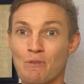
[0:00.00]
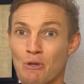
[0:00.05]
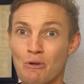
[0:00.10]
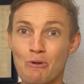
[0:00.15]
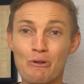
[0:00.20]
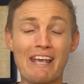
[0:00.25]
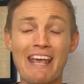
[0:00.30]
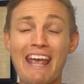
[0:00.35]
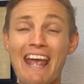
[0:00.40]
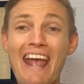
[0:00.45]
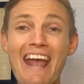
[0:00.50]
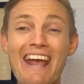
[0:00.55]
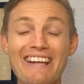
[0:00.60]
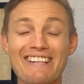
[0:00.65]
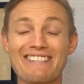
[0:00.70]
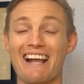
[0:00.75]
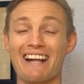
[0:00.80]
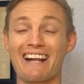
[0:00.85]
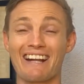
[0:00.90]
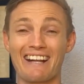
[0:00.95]
who
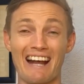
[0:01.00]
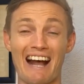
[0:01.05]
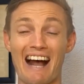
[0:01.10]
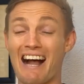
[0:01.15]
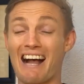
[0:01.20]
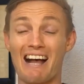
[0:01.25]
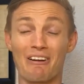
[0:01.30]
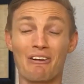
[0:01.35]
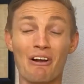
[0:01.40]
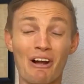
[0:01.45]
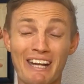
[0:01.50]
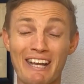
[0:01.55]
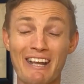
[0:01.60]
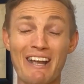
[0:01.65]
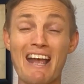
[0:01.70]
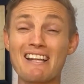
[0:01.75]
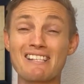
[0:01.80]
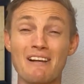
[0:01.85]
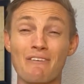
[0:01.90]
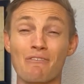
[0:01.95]
cares? Like, who
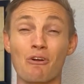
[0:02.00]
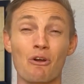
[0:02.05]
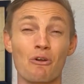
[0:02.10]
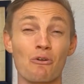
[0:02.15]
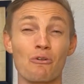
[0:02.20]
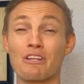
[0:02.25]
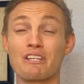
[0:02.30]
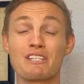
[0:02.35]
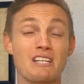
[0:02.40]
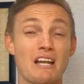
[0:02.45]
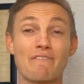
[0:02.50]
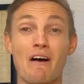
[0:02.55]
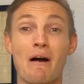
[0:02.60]
cares I've got all this stuff?